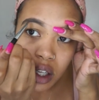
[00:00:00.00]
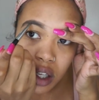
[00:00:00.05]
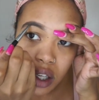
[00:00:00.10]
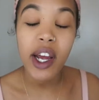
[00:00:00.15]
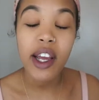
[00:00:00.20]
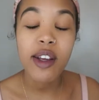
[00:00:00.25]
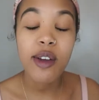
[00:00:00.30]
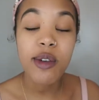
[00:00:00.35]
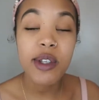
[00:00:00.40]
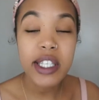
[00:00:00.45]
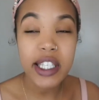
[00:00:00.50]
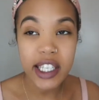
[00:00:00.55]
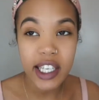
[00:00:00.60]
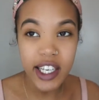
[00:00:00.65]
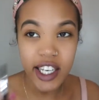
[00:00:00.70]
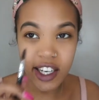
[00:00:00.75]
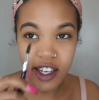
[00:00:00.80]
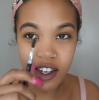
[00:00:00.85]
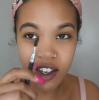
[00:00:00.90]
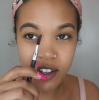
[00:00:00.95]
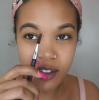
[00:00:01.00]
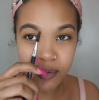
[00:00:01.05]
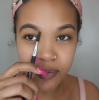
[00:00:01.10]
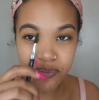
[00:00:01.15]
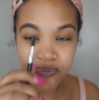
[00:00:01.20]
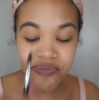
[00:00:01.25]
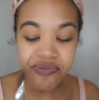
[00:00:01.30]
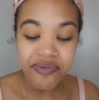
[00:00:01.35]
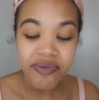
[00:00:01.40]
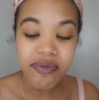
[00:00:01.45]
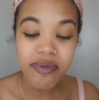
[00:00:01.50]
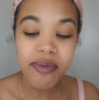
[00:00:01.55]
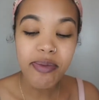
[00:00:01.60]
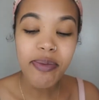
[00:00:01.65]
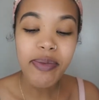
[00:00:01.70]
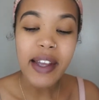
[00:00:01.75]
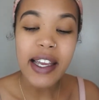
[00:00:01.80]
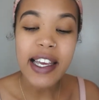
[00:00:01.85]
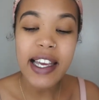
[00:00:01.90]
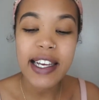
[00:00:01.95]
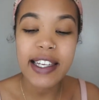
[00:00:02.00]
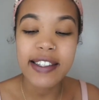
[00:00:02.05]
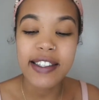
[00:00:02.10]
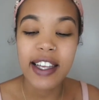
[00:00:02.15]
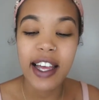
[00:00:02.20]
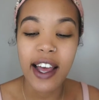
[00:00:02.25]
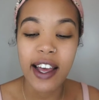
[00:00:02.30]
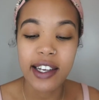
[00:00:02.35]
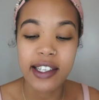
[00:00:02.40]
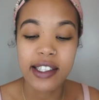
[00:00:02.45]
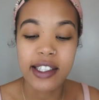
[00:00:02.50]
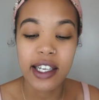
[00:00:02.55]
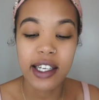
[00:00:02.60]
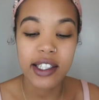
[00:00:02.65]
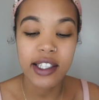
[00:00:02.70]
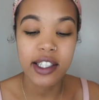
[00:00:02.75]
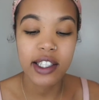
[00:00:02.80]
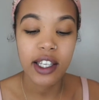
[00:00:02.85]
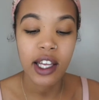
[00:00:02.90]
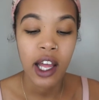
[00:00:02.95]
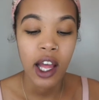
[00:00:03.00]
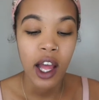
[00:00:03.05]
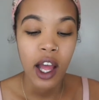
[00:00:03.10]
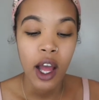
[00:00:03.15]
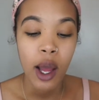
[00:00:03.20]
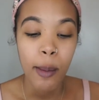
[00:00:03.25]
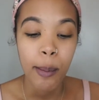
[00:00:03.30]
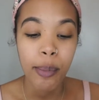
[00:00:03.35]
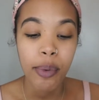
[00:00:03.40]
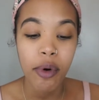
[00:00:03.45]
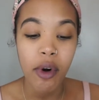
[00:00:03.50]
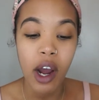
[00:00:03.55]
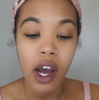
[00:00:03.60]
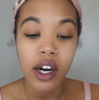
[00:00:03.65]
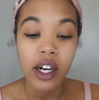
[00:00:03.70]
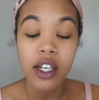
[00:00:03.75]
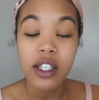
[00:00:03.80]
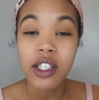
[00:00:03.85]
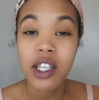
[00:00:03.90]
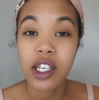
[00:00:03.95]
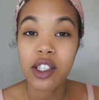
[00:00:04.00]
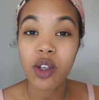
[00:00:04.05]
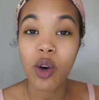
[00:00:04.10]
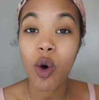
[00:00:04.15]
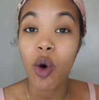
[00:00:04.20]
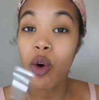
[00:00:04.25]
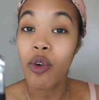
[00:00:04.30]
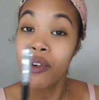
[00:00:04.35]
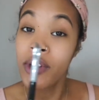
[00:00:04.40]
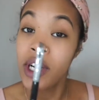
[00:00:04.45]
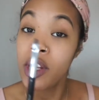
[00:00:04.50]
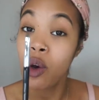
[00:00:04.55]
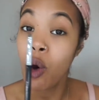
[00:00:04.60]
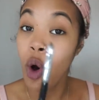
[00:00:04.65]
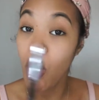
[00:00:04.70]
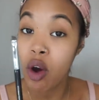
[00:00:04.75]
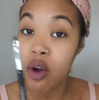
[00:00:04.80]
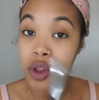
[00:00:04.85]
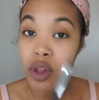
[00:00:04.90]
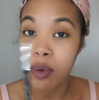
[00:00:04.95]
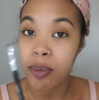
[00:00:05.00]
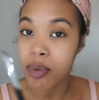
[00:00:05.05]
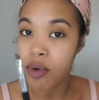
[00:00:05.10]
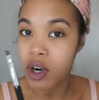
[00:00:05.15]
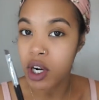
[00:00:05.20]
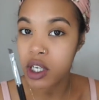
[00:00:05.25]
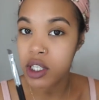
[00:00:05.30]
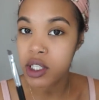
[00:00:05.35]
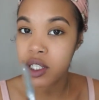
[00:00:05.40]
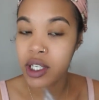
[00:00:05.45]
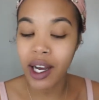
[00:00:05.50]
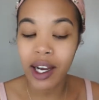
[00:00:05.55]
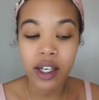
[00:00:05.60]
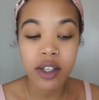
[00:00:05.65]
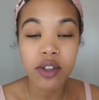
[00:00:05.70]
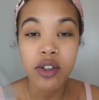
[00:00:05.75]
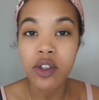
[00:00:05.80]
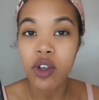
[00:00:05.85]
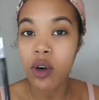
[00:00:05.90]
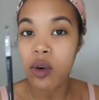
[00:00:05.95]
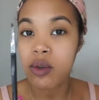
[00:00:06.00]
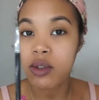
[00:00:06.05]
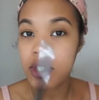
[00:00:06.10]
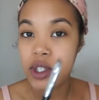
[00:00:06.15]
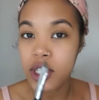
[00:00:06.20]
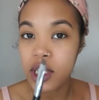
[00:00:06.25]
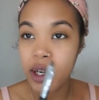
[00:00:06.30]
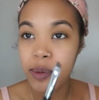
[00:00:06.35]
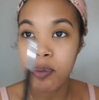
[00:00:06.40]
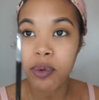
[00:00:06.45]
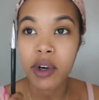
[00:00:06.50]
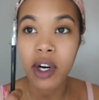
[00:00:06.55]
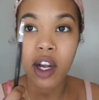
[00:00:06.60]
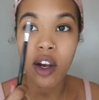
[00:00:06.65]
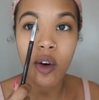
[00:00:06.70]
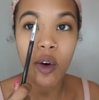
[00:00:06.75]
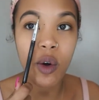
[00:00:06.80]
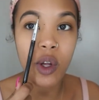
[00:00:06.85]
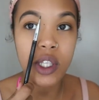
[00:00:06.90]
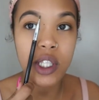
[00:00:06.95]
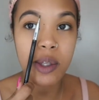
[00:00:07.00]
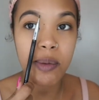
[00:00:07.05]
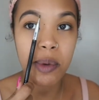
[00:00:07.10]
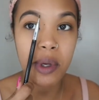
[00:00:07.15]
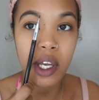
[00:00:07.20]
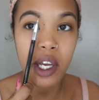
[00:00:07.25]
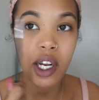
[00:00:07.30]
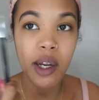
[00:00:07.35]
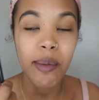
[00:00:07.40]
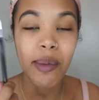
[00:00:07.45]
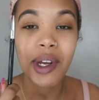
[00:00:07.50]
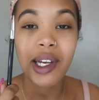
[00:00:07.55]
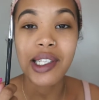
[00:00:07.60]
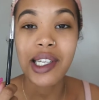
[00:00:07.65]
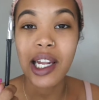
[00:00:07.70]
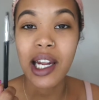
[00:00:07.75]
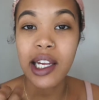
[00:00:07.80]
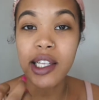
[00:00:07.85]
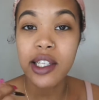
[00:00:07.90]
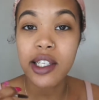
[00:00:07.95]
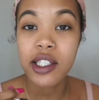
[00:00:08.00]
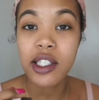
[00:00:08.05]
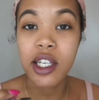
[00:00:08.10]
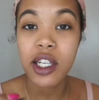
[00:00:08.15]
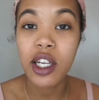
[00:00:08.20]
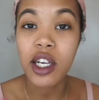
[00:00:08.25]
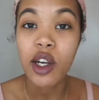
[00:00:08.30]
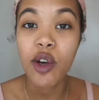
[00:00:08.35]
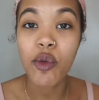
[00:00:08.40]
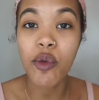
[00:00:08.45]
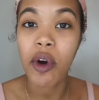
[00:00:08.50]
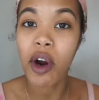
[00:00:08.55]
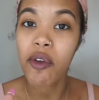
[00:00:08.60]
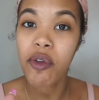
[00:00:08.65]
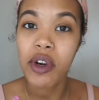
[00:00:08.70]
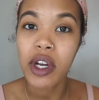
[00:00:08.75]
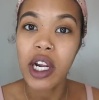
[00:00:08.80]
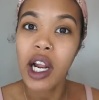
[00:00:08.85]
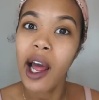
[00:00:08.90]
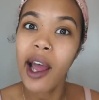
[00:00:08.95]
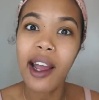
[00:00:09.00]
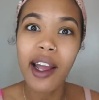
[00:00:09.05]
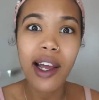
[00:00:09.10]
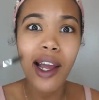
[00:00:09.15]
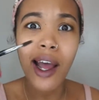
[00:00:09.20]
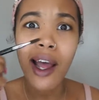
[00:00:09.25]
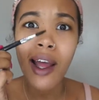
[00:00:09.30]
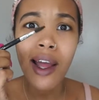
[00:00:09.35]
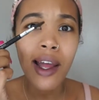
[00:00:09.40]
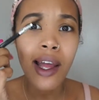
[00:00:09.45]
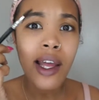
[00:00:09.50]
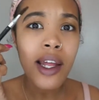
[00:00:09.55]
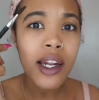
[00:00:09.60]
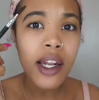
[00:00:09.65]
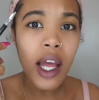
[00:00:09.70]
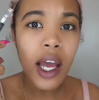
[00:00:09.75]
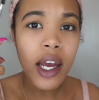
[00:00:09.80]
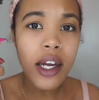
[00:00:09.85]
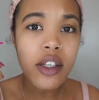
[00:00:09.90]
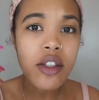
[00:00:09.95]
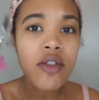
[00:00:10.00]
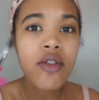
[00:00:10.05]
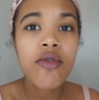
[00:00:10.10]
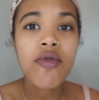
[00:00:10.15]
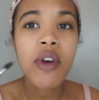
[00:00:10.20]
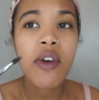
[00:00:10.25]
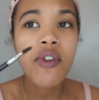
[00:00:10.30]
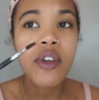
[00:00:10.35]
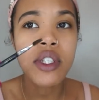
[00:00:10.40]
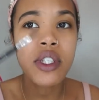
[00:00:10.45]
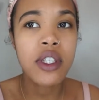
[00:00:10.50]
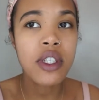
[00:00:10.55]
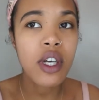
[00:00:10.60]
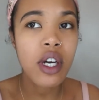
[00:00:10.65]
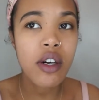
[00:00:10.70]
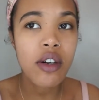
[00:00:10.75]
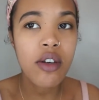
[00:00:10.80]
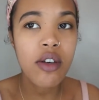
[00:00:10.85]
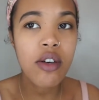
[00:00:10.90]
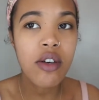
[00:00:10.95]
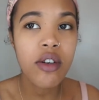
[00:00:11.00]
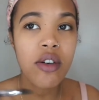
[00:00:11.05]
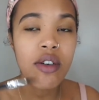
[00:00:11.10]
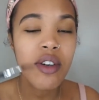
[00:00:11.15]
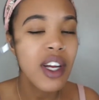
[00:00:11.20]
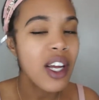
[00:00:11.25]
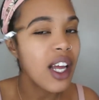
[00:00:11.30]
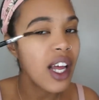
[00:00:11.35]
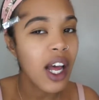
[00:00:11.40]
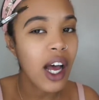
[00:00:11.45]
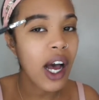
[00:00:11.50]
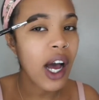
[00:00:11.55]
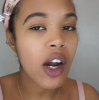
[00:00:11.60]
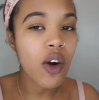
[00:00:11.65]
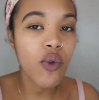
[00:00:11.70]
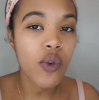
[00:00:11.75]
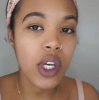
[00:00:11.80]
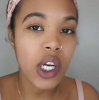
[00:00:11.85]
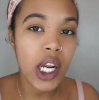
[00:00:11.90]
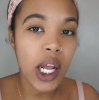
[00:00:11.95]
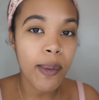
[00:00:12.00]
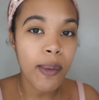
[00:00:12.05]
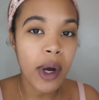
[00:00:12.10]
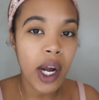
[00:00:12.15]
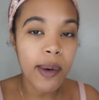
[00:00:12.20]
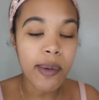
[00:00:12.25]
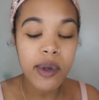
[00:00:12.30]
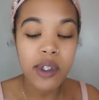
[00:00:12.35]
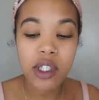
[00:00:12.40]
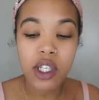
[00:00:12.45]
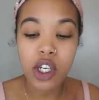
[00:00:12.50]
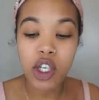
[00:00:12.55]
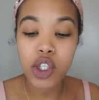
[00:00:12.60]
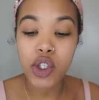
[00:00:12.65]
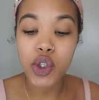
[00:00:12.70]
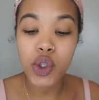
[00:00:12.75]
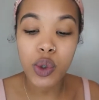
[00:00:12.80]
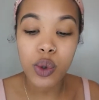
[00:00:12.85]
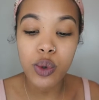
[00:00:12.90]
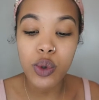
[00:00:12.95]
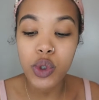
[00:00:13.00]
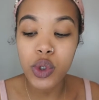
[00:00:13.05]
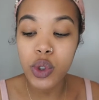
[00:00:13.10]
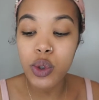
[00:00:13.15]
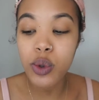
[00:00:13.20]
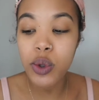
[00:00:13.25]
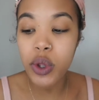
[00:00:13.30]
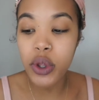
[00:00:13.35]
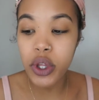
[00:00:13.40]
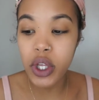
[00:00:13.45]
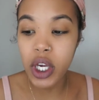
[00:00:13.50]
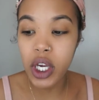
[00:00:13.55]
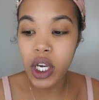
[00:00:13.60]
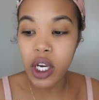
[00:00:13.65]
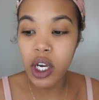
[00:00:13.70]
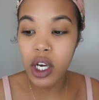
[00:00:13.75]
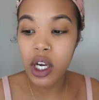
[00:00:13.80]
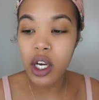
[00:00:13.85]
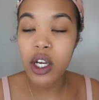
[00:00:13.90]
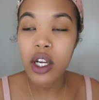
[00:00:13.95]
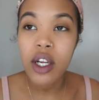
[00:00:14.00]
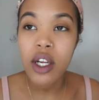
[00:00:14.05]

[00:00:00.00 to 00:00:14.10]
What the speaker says: I use here is the excess product that's already on the brush. I don't dip when I go into the beginning because I like this to look very like natural, very subtle. I don't really like my eyebrows looking too thick.